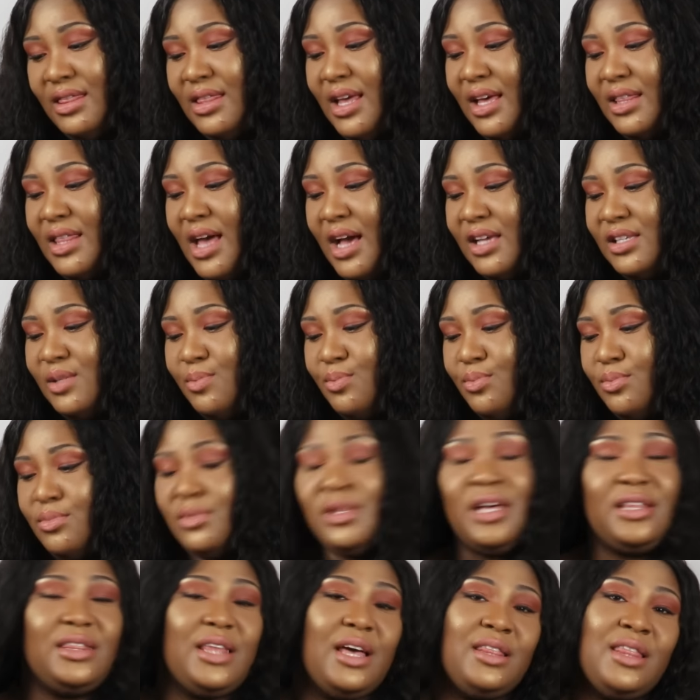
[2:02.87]
that that's
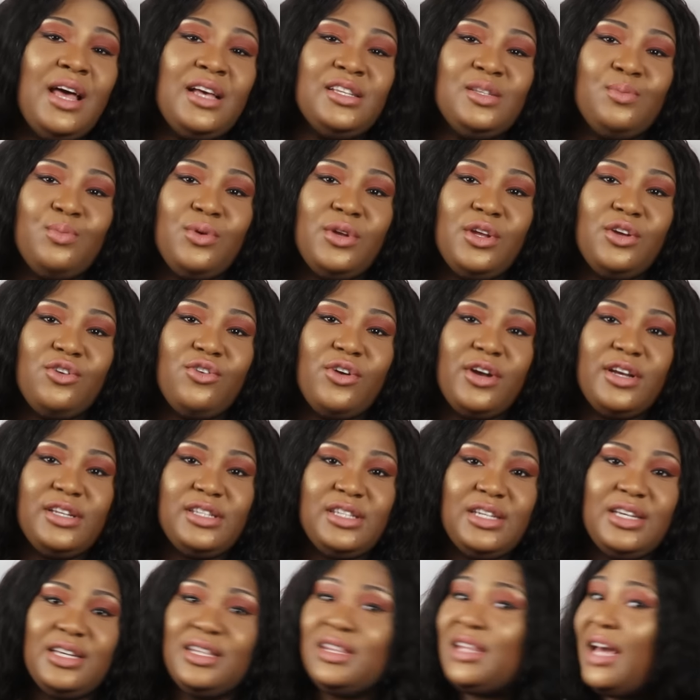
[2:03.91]
that, that that's pretty
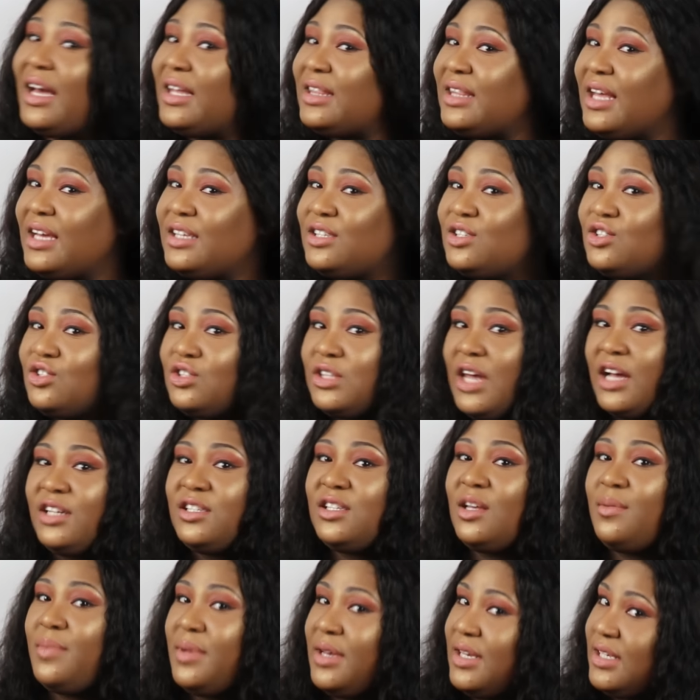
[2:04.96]
crazy. That that's
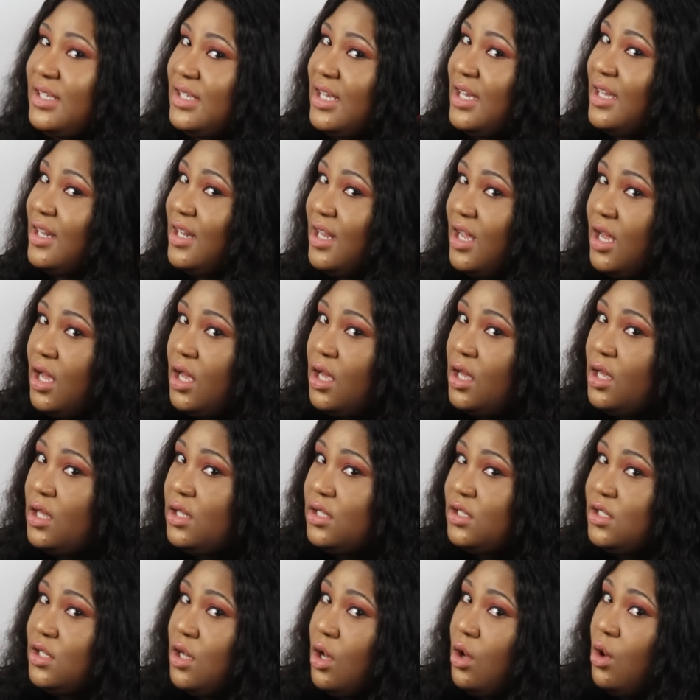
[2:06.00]
that's amazing.
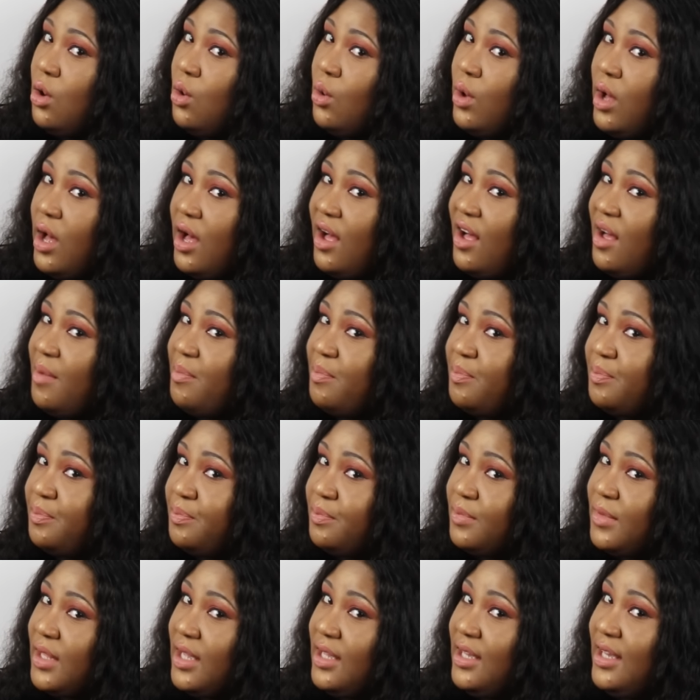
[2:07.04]
So
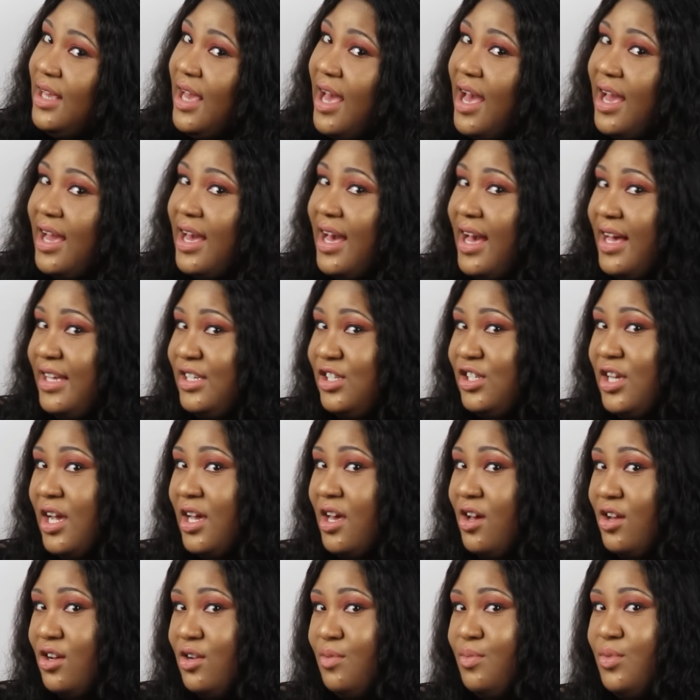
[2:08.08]
um yeah, guys,
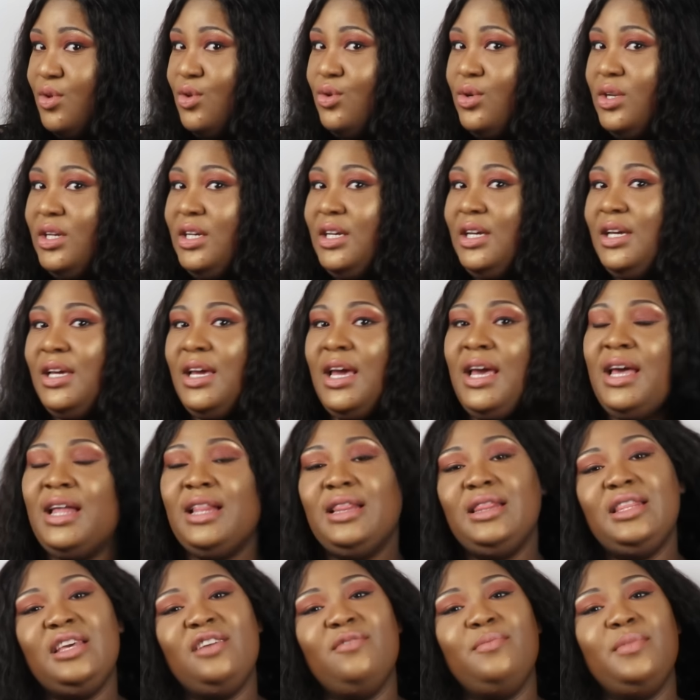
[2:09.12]
check out NABEAUTY.
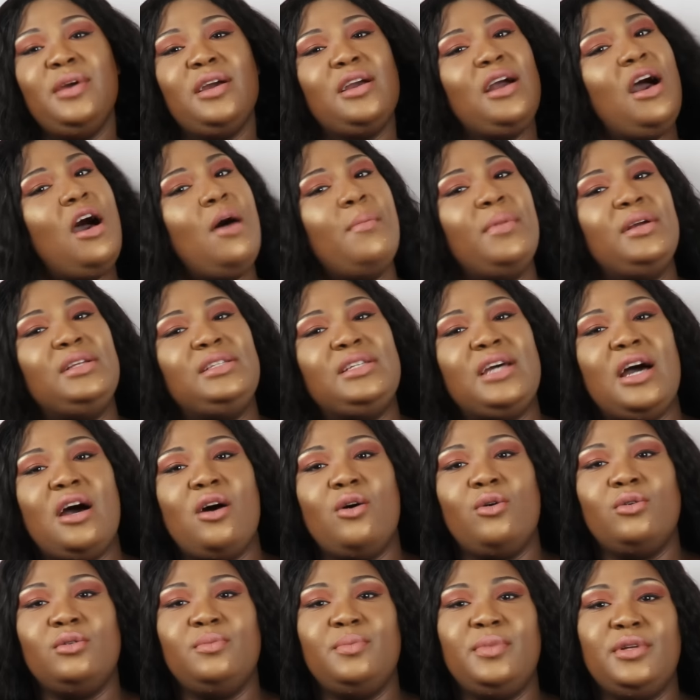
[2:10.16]
Leave me a comment
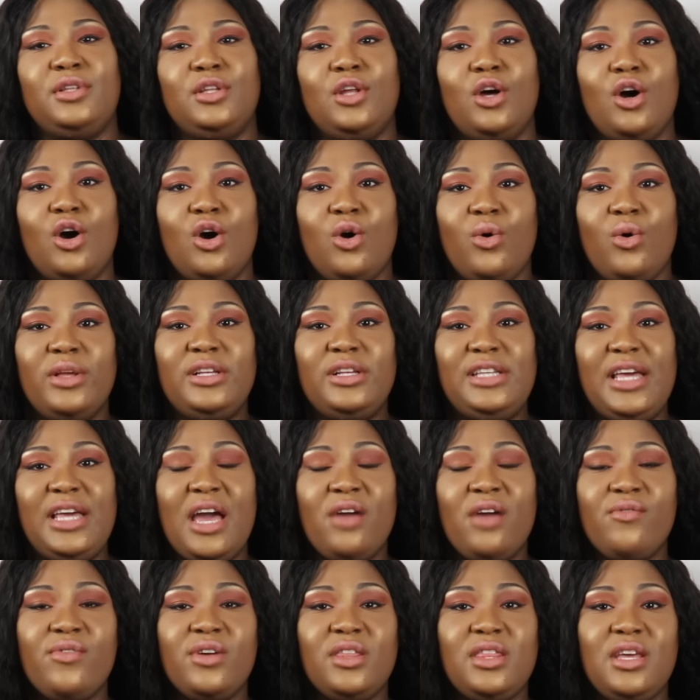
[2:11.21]
down below.
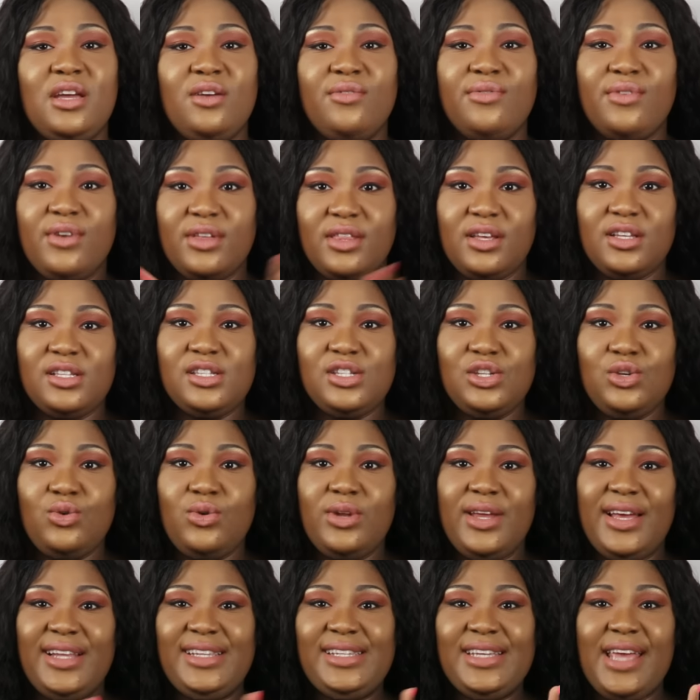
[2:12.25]
Everything for this
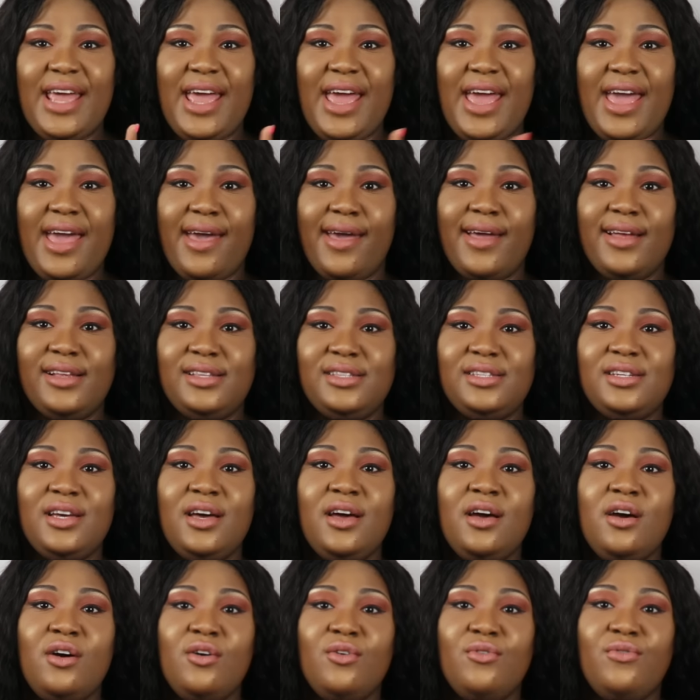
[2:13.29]
unit and
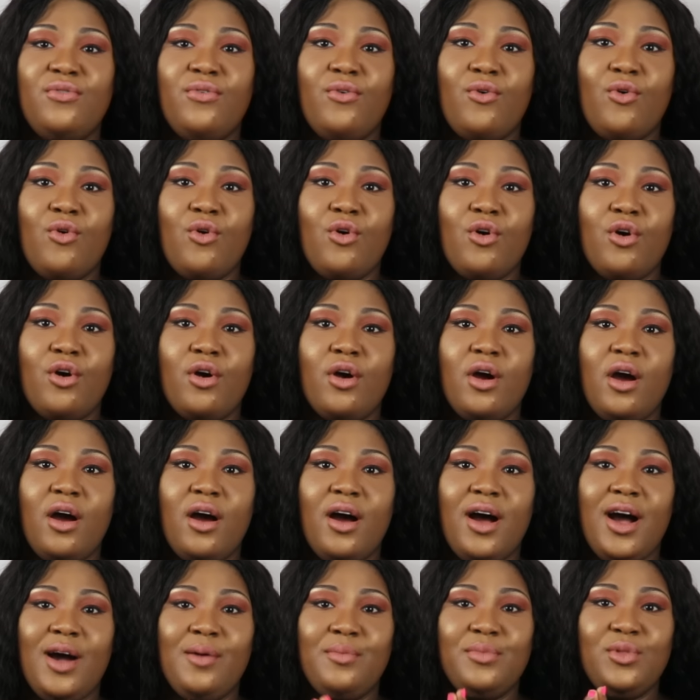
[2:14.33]
for
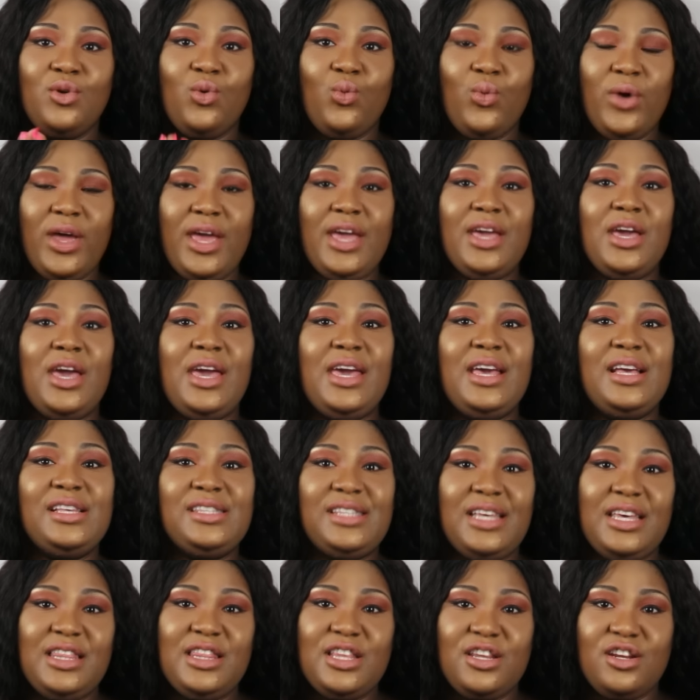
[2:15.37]
um, the wig
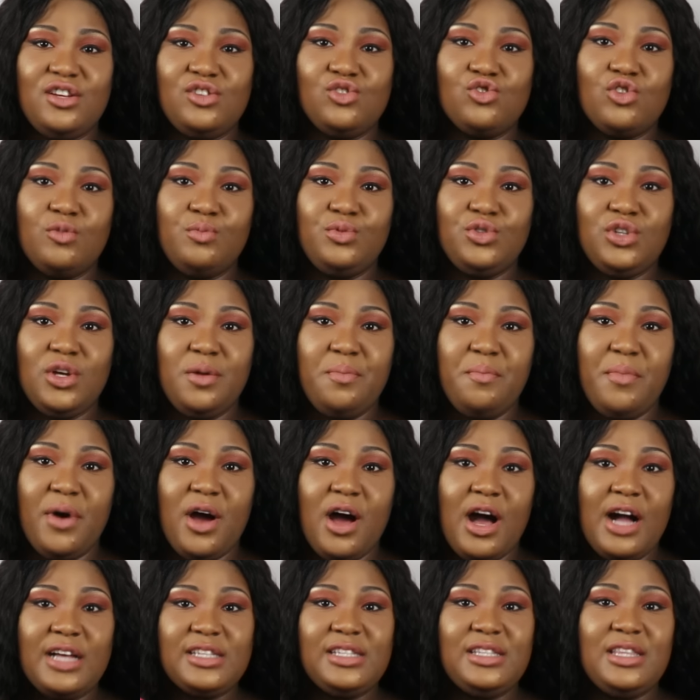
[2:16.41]
is in the description
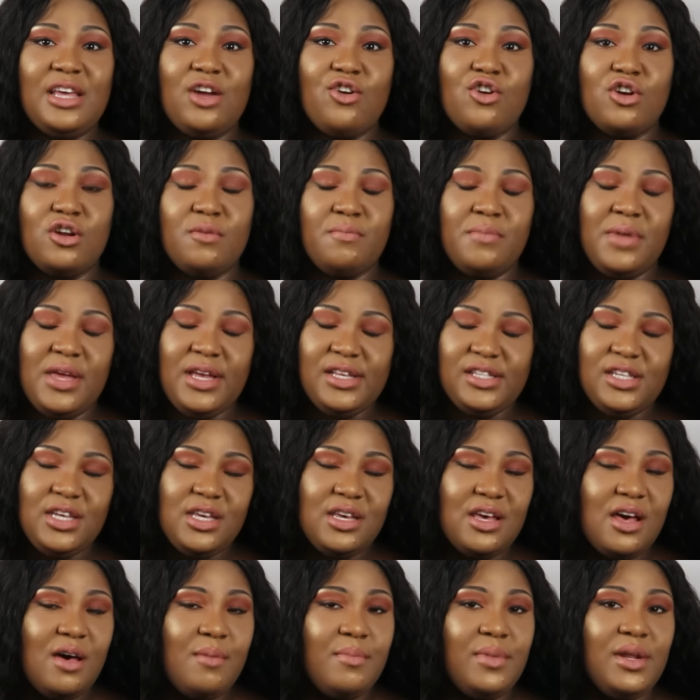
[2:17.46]
box. They're an
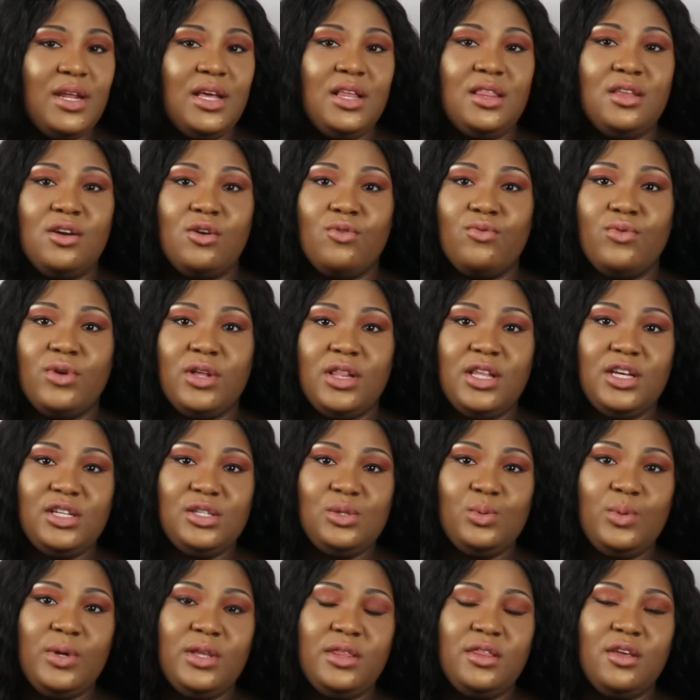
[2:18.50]
amazing company. They're really
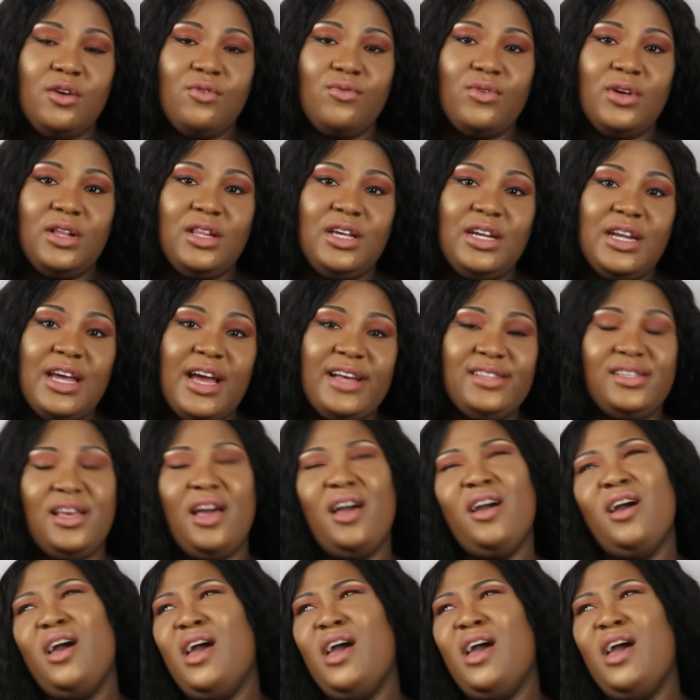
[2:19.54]
sweet. They're really nice.